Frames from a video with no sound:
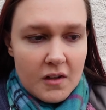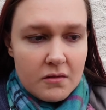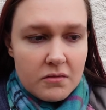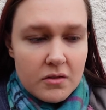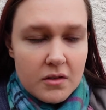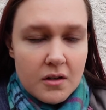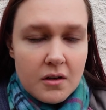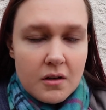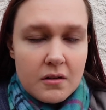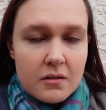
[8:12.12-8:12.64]

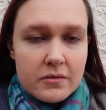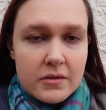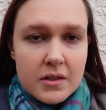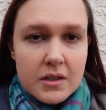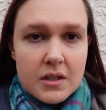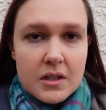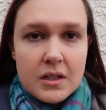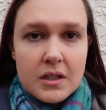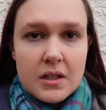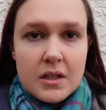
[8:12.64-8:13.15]
for
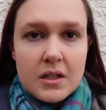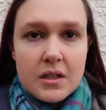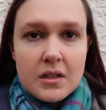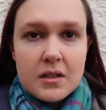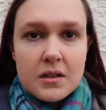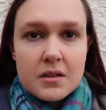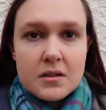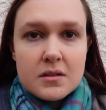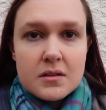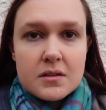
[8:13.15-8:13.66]
COVID,
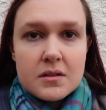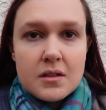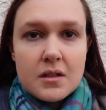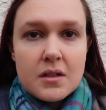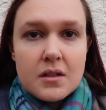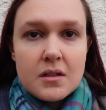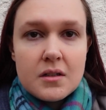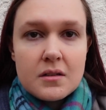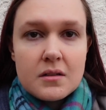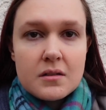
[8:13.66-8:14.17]
and
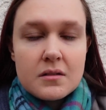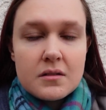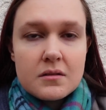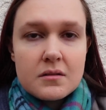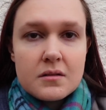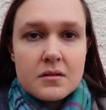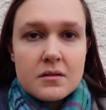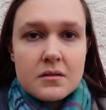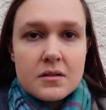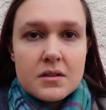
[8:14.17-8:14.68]

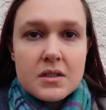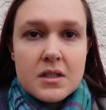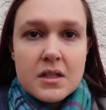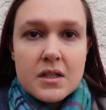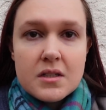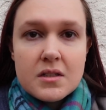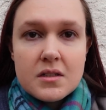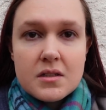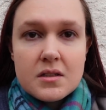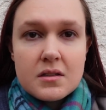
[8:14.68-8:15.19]

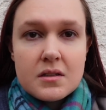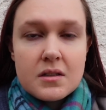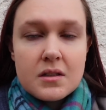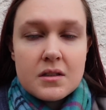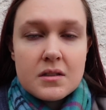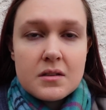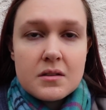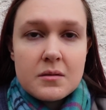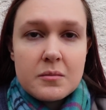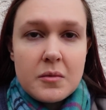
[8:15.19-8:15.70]
Stingin still
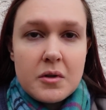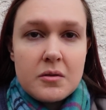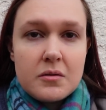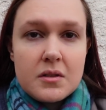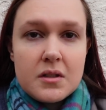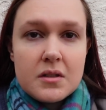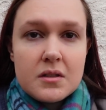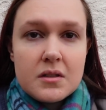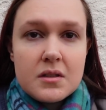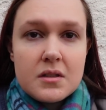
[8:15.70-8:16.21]
has
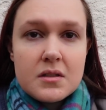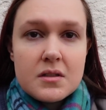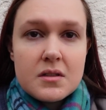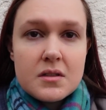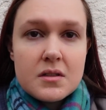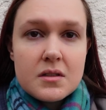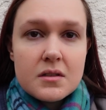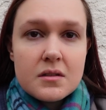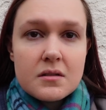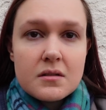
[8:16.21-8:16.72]
pneumonia. He's
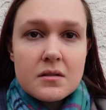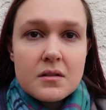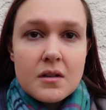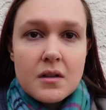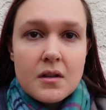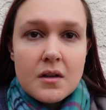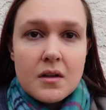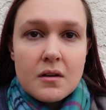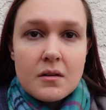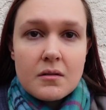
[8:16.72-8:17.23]
still
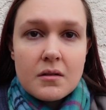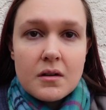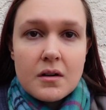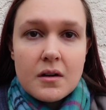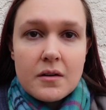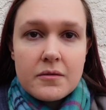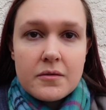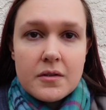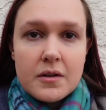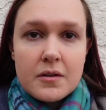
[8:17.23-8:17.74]

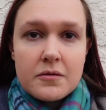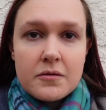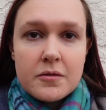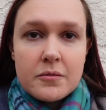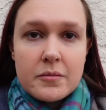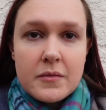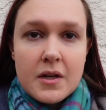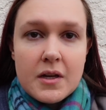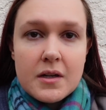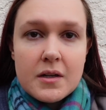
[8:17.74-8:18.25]
recovering
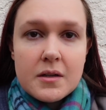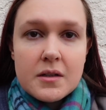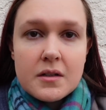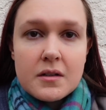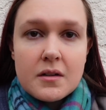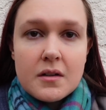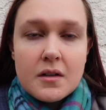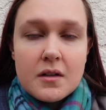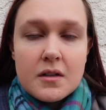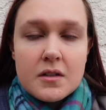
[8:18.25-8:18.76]
from that.
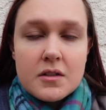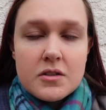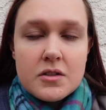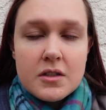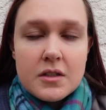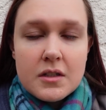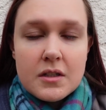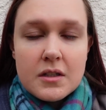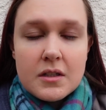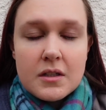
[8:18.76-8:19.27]

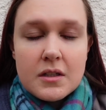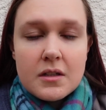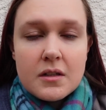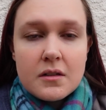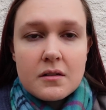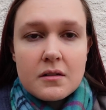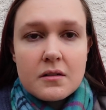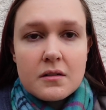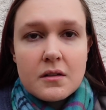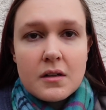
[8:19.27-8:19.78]
Chickie
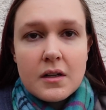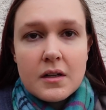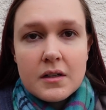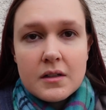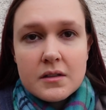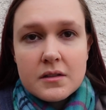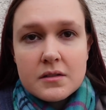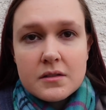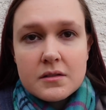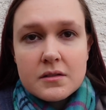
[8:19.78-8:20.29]

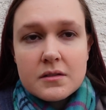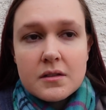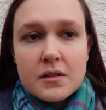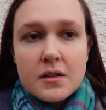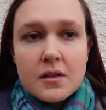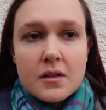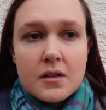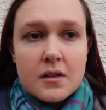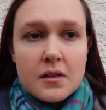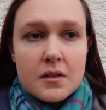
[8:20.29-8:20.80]
has,
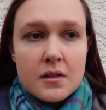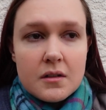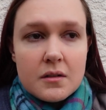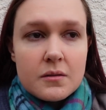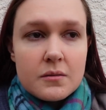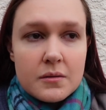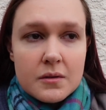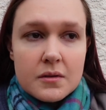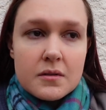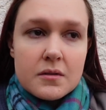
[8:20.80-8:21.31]

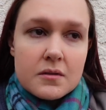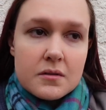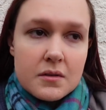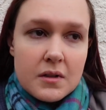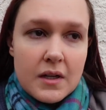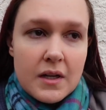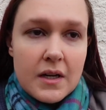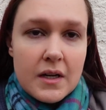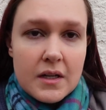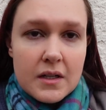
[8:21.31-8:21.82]
well,
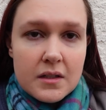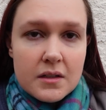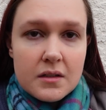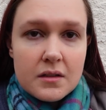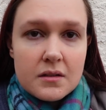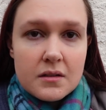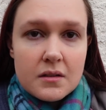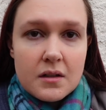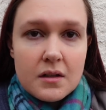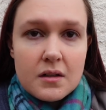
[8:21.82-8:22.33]
had
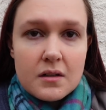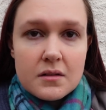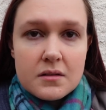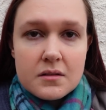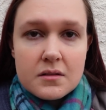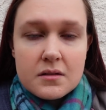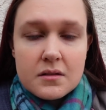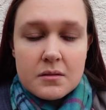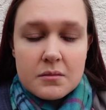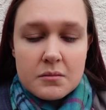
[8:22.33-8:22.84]

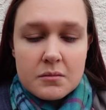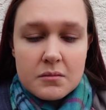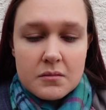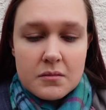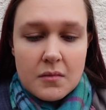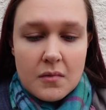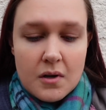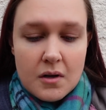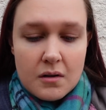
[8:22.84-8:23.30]
some